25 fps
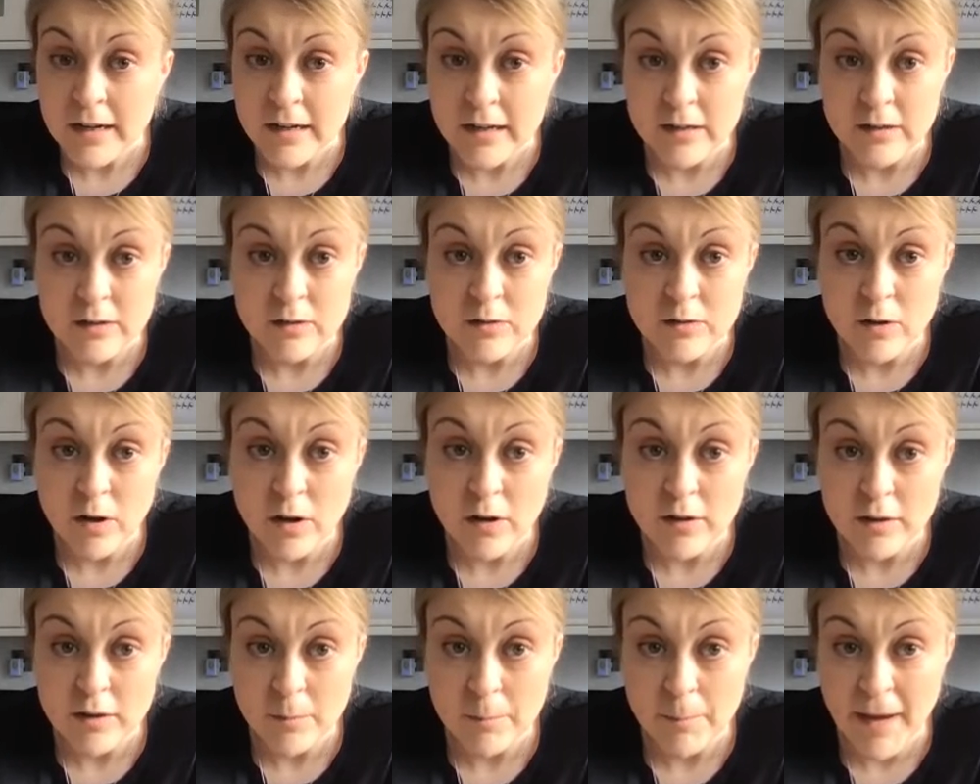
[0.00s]
and
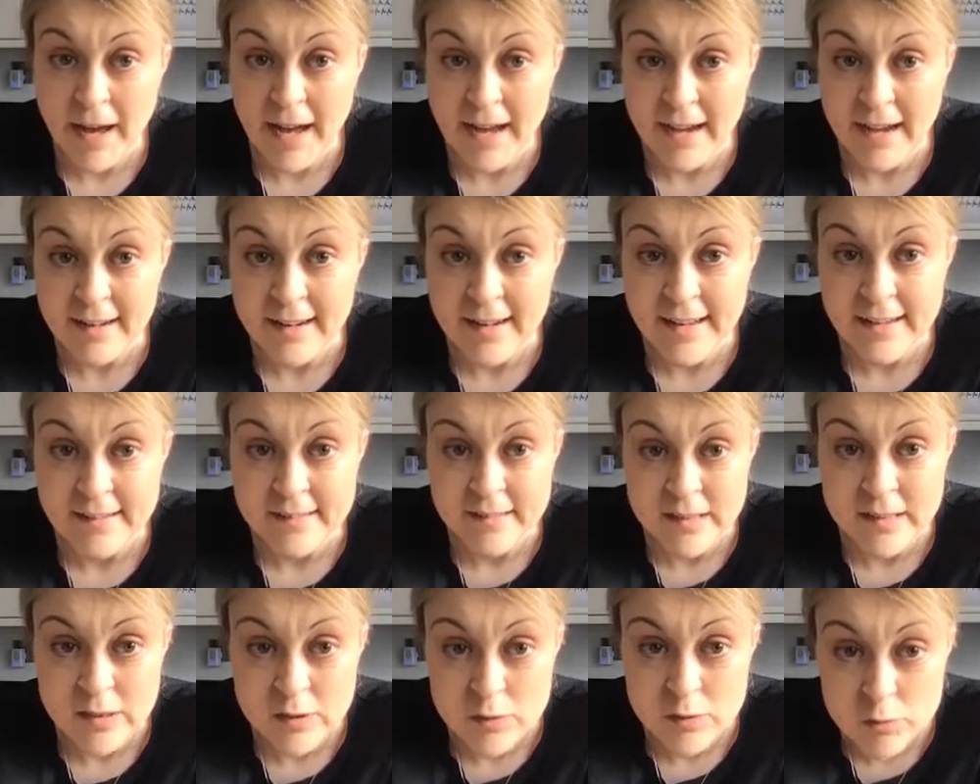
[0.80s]
not the back leg, so
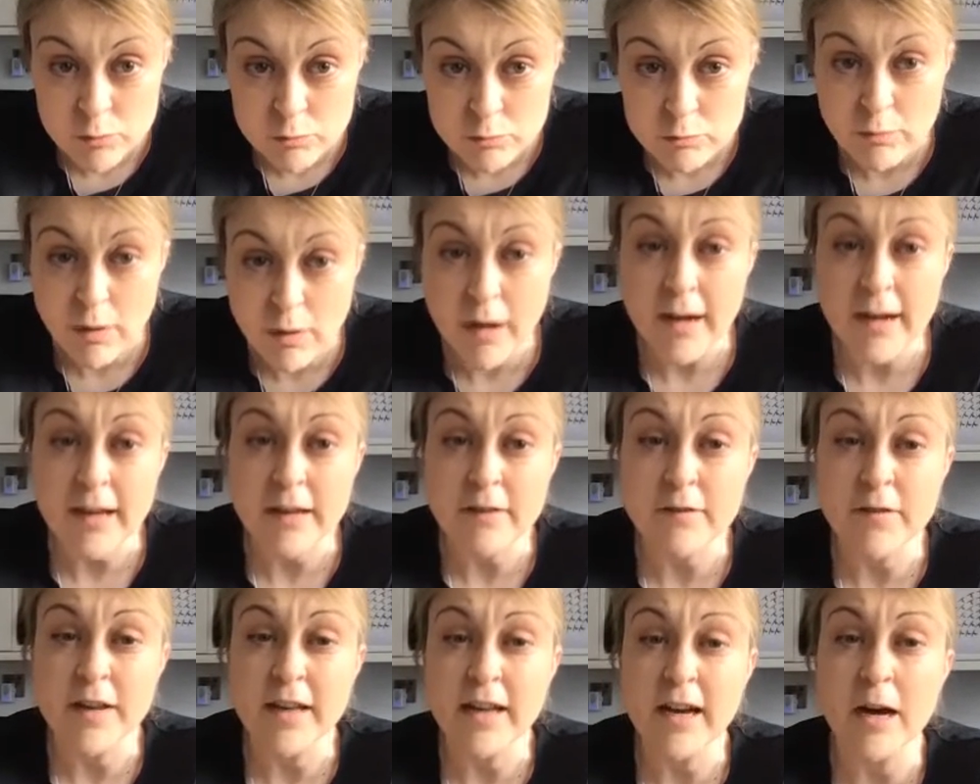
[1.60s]
you're
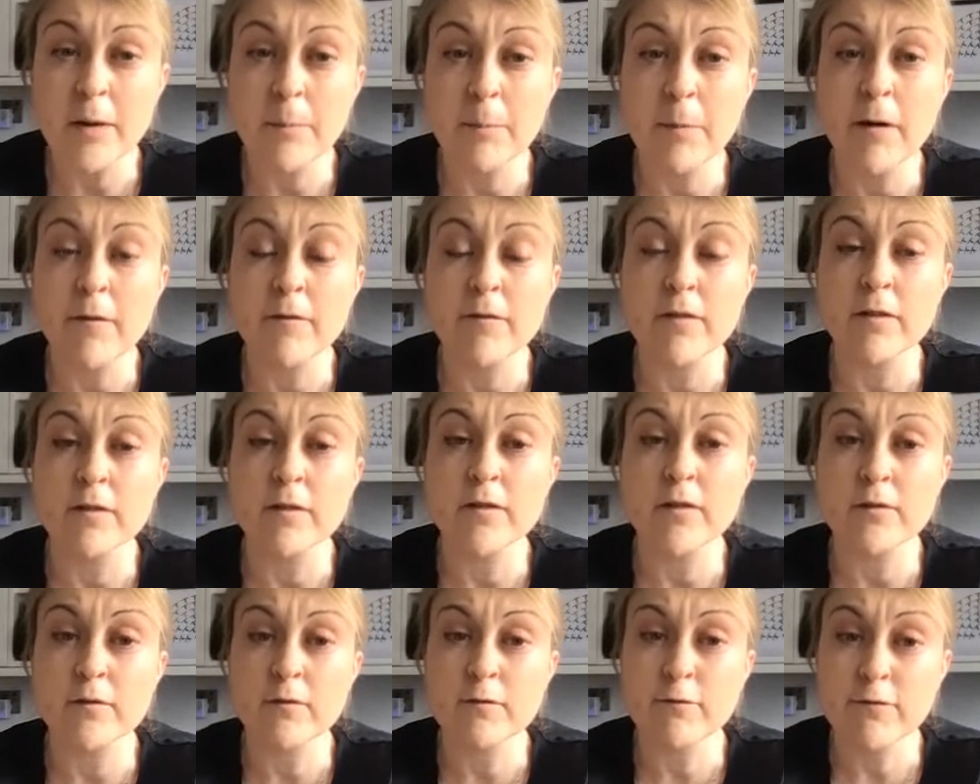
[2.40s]
driving up off the
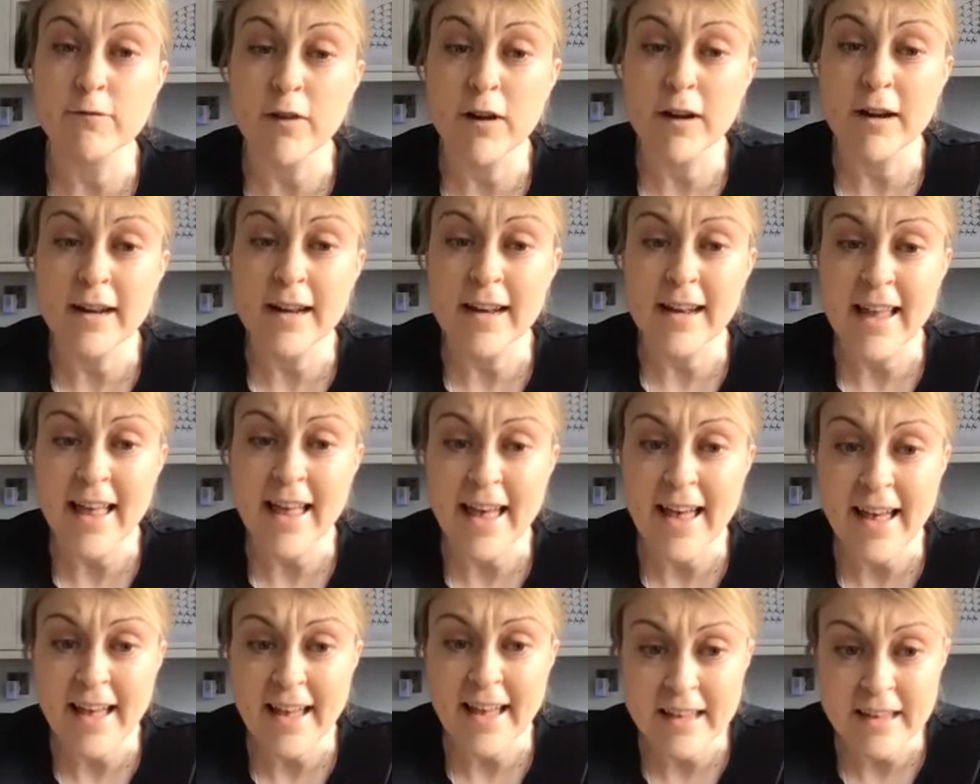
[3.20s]
front
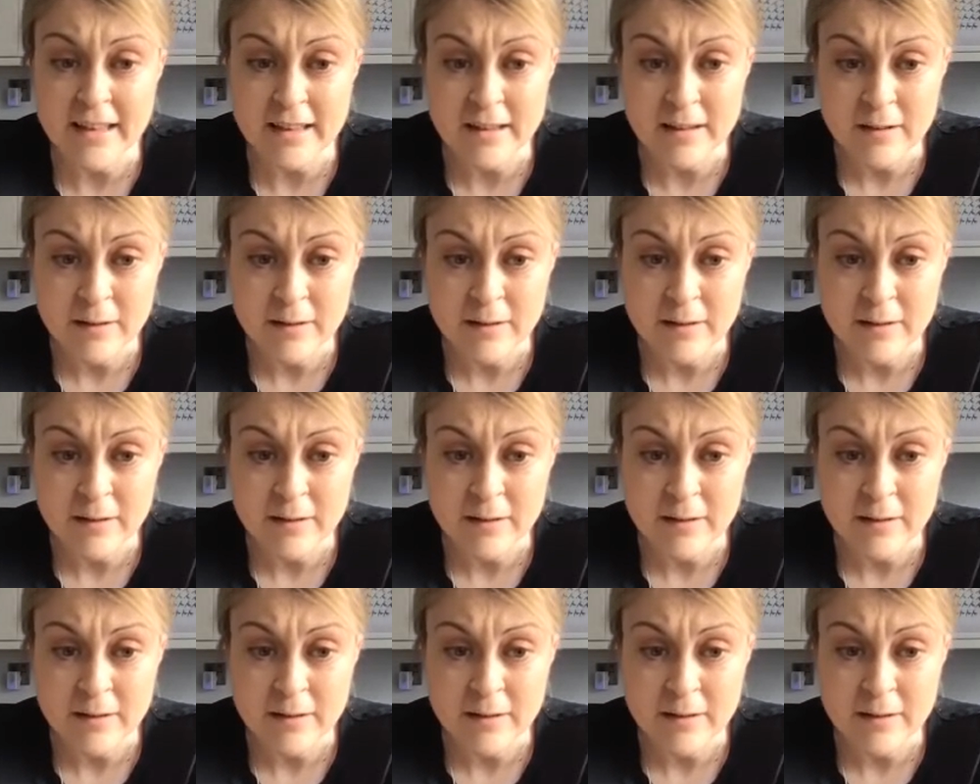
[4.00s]
leg,